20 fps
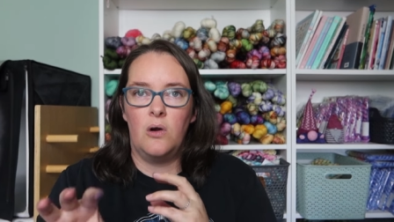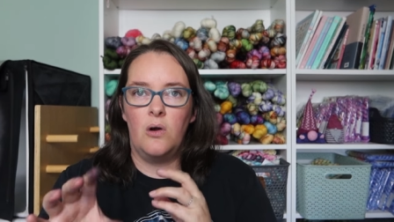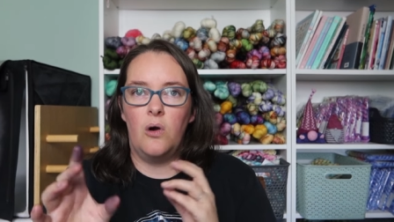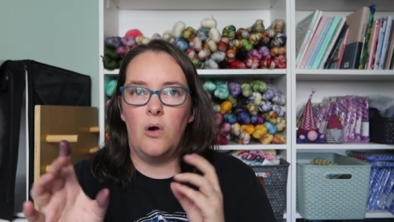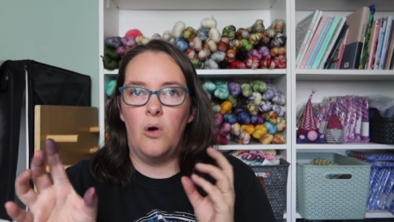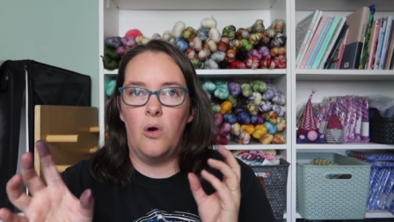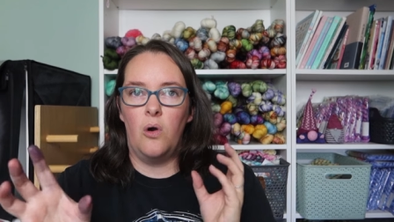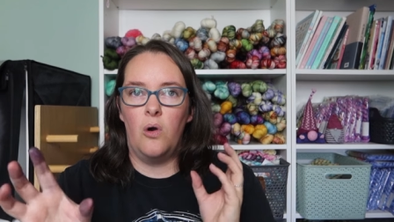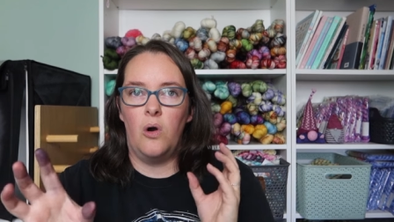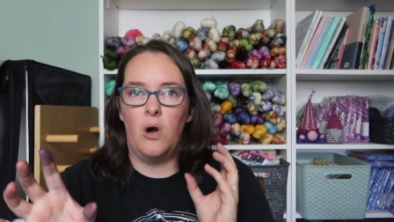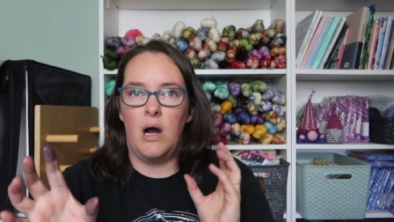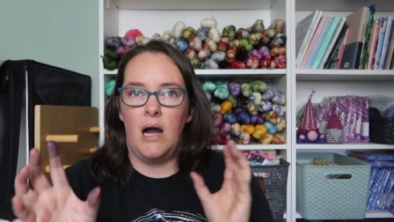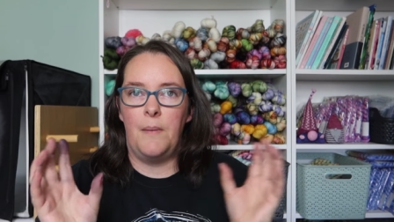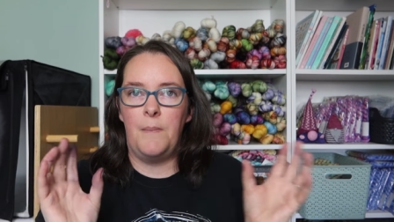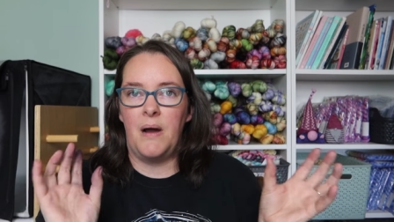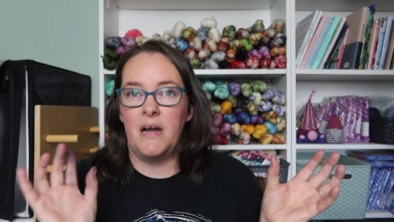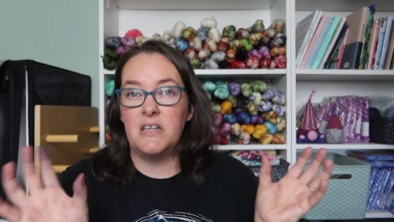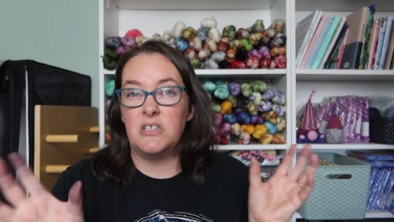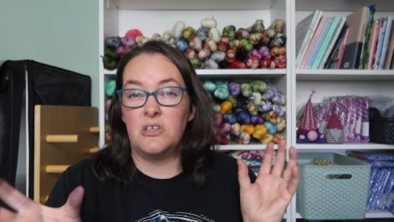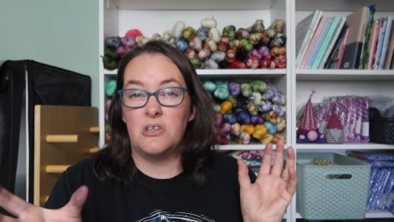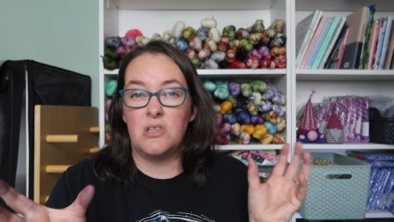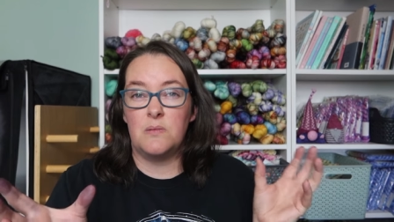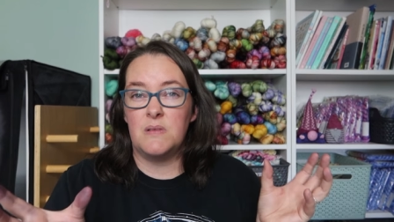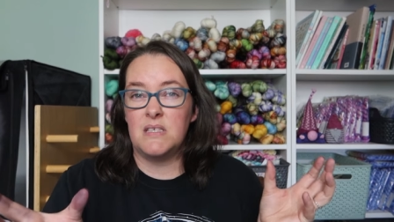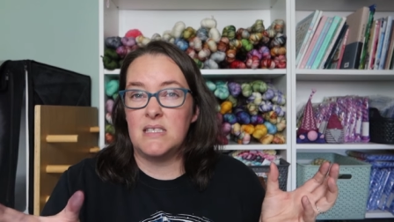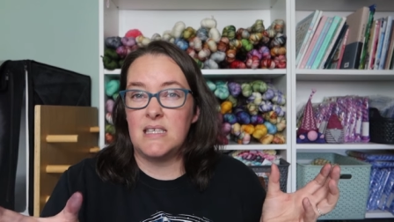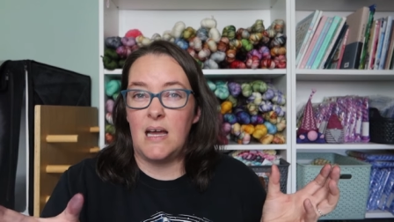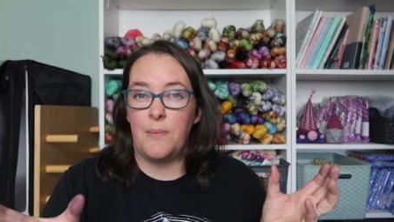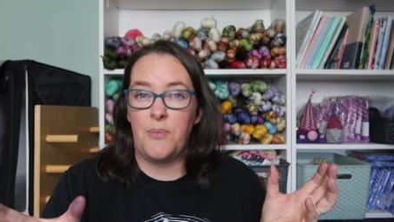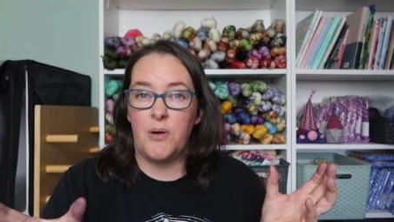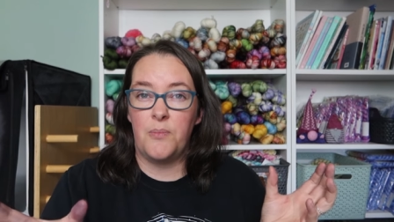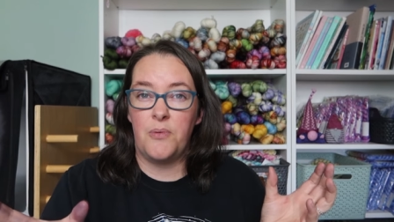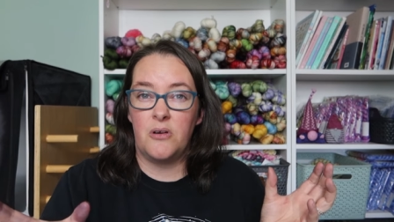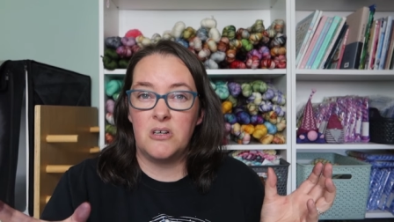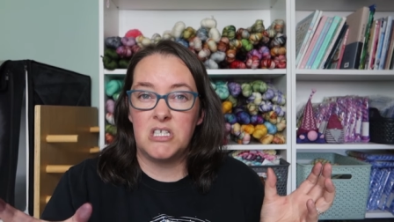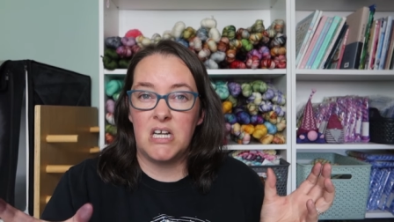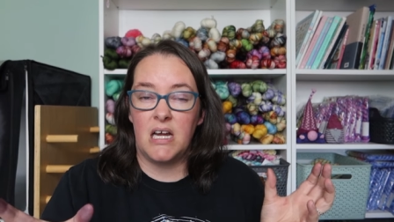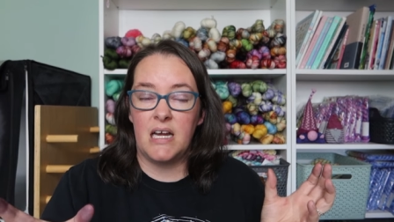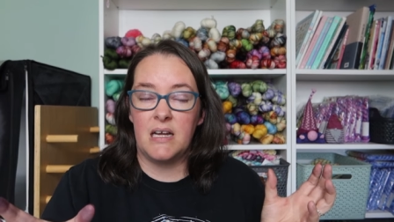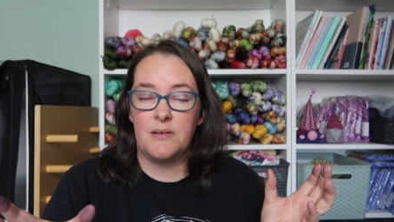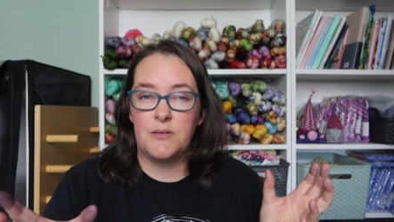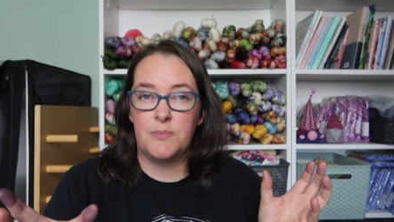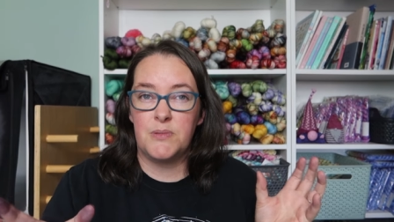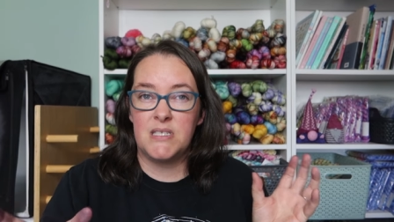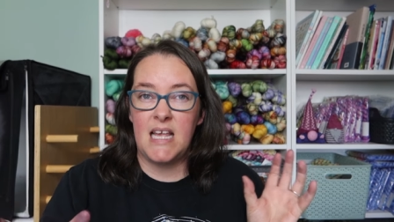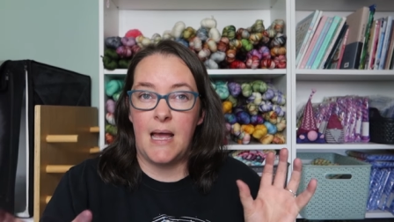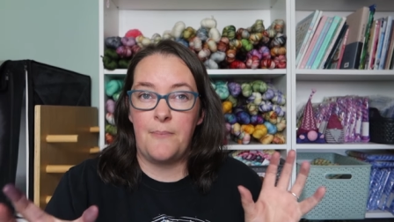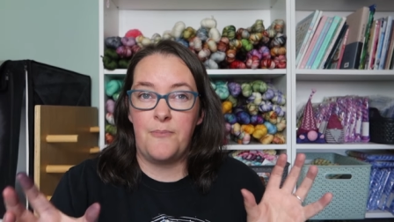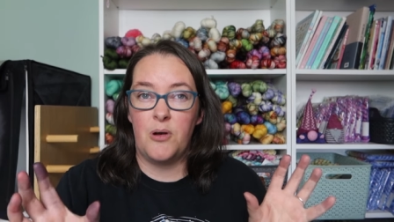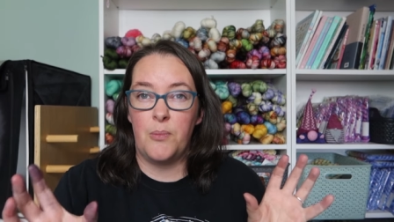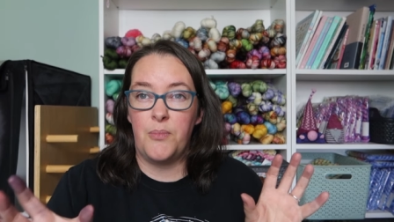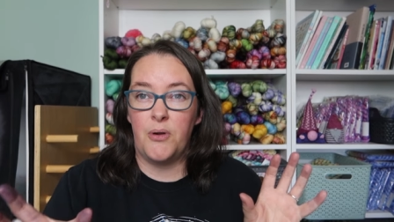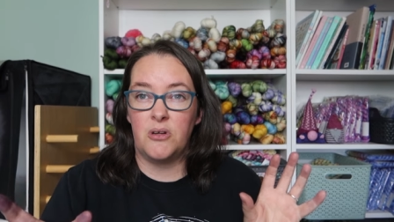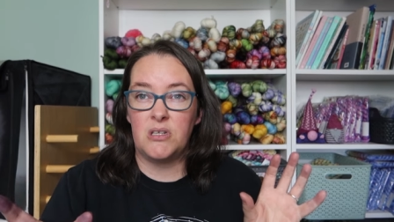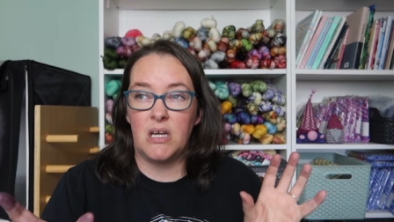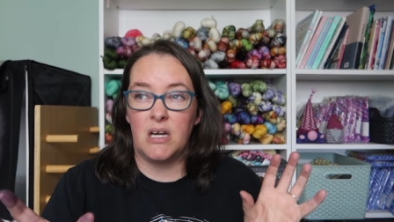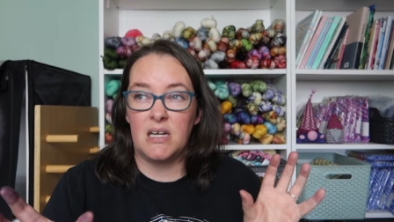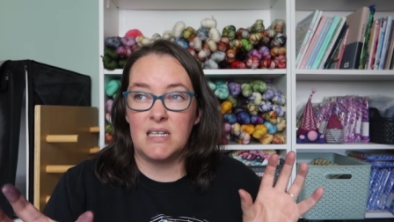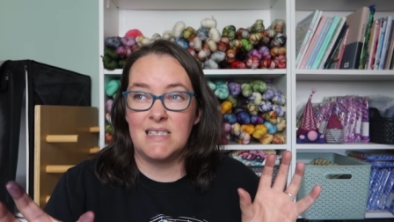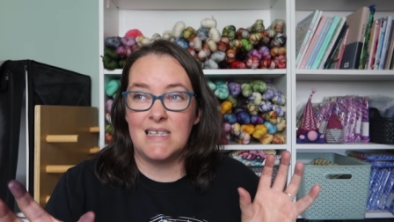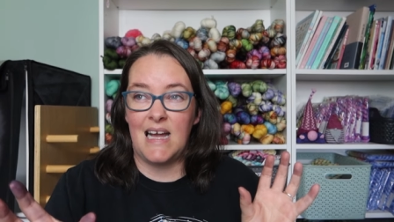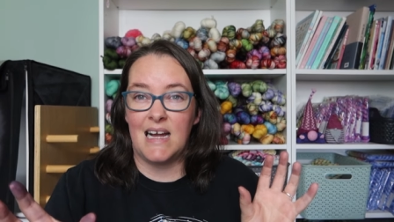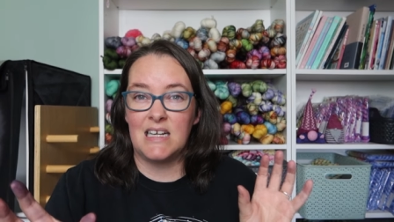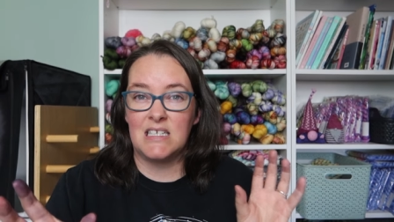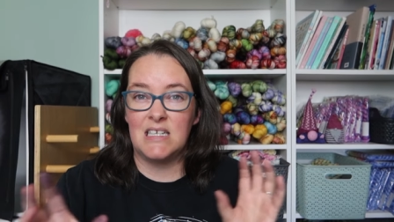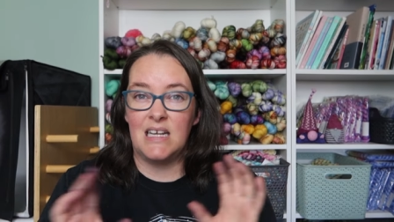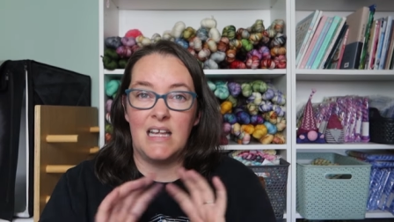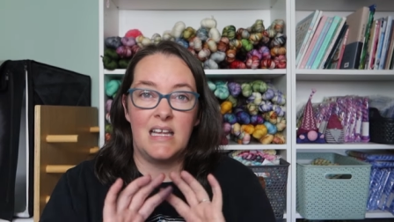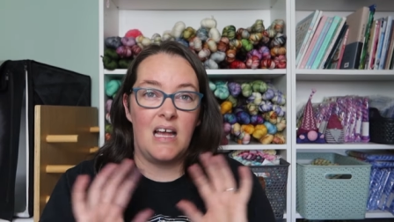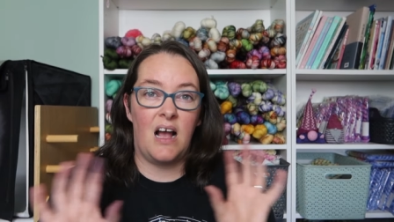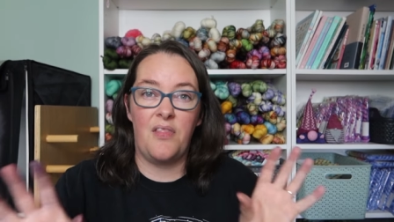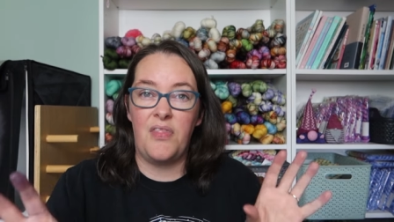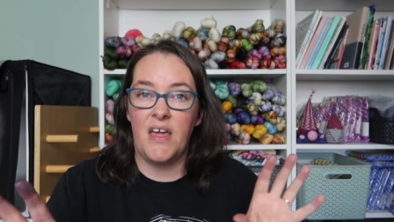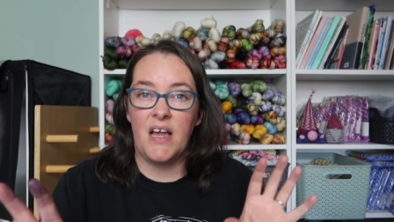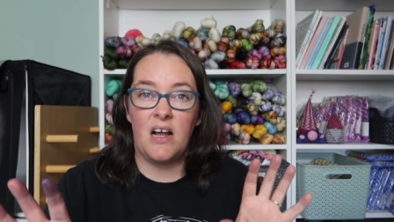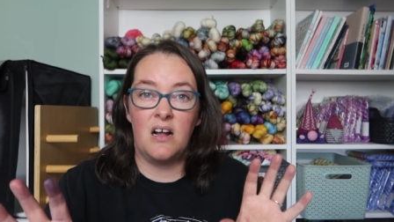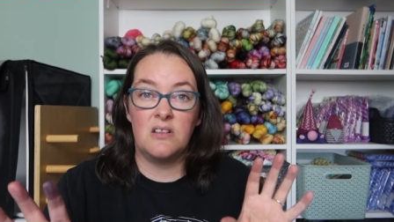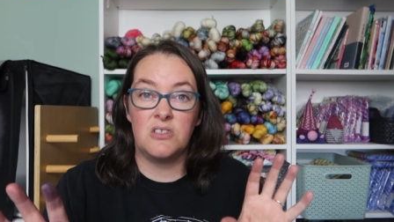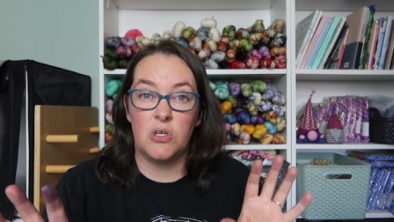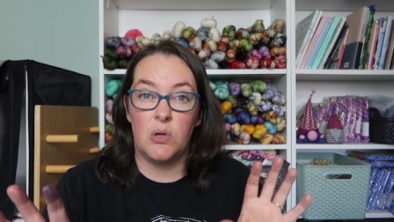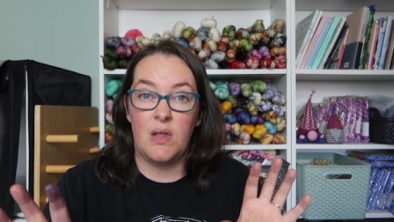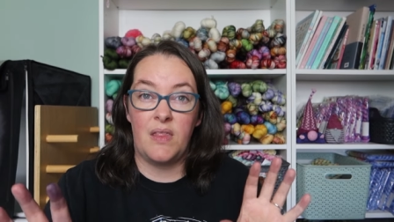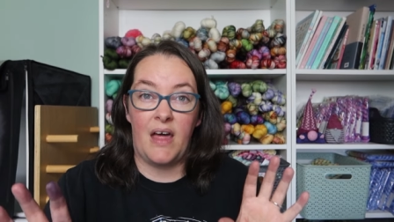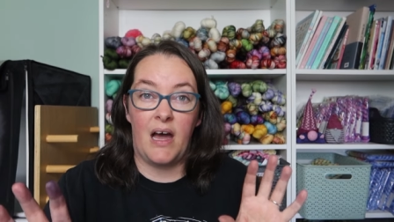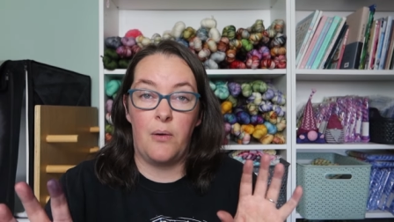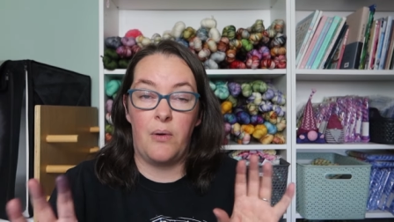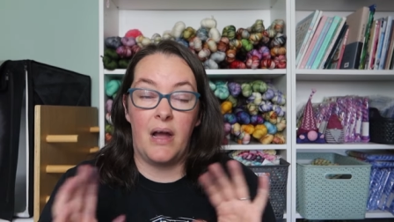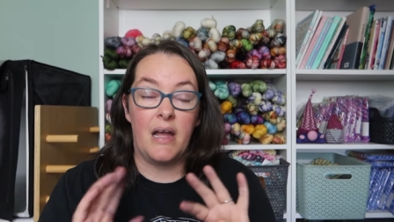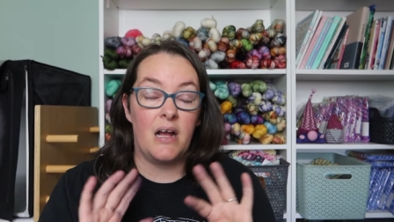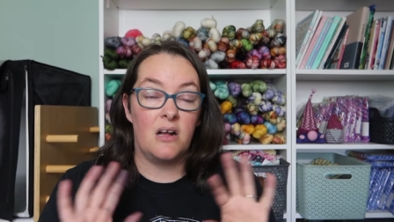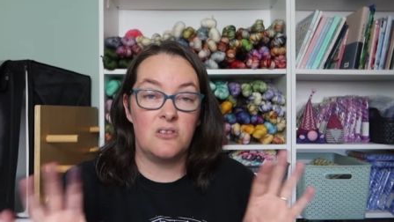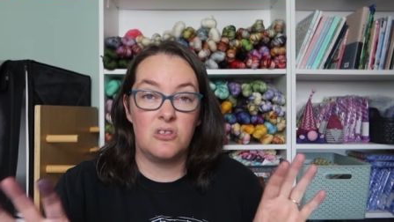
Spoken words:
Or I might do them as separate products, actually. I think I'll do it that way.